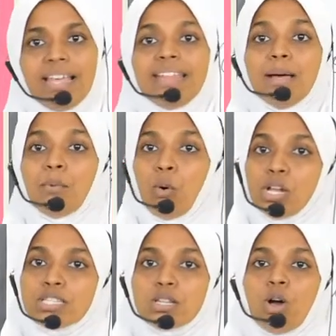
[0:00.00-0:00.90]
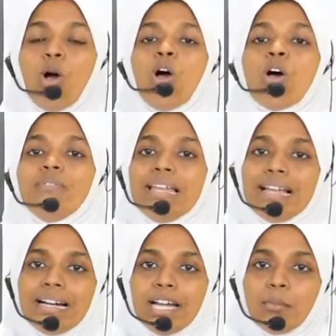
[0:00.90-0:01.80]
In the Boyle's law we
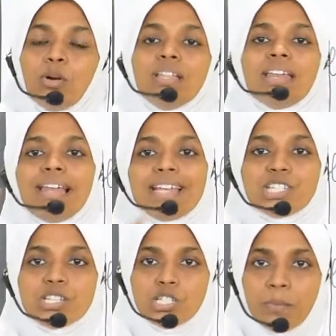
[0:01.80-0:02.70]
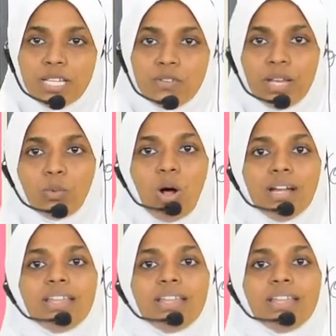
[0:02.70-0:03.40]
learned about the relationship between what?